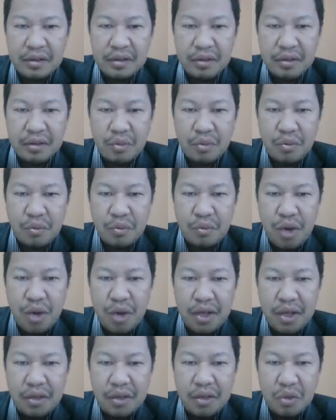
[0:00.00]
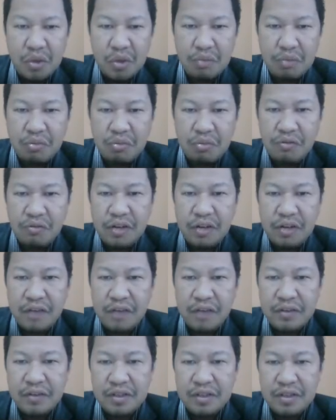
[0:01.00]
Why? To improve the
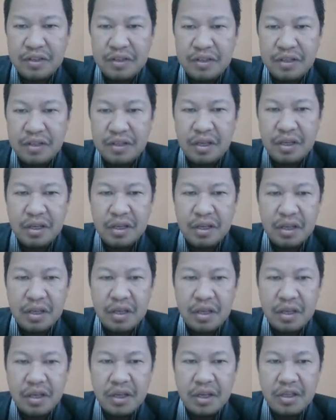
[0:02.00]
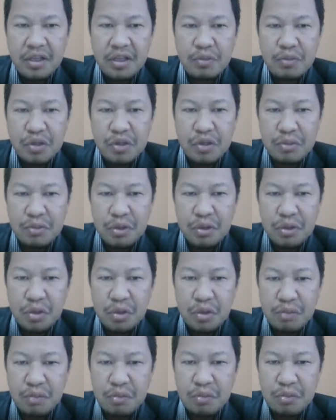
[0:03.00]
efficiency. It is possible to
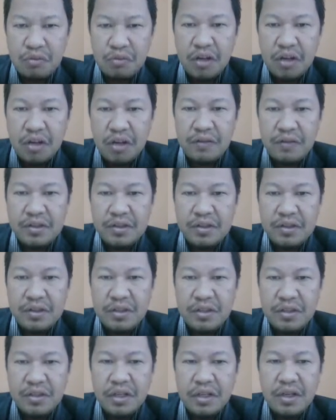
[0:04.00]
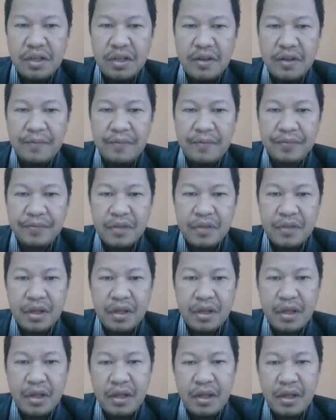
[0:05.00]
improve the efficiency
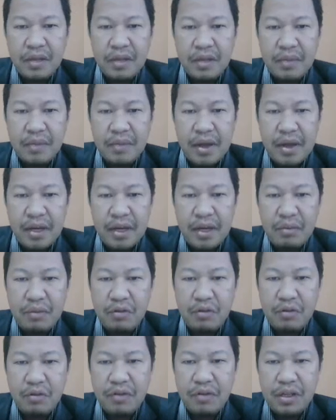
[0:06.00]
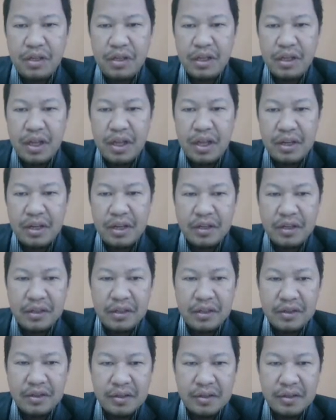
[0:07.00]
by removing the carrier
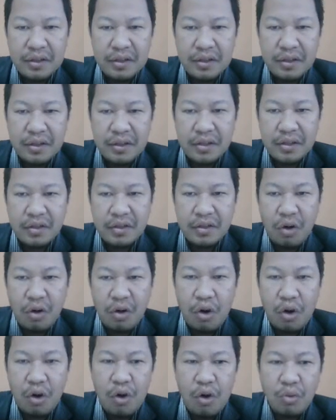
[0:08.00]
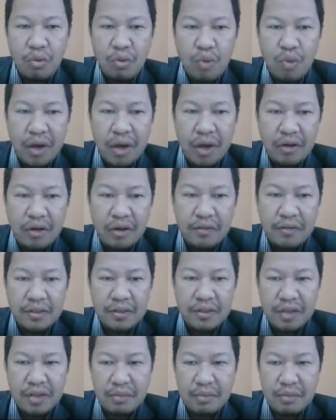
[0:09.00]
or one of
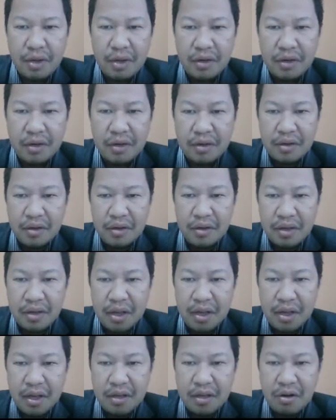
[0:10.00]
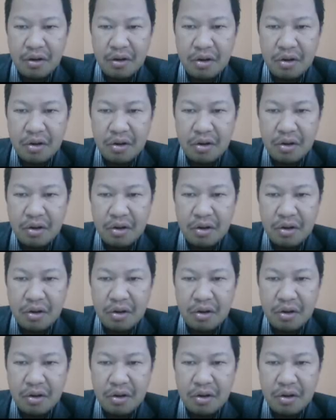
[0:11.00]
its sideband. Carrier or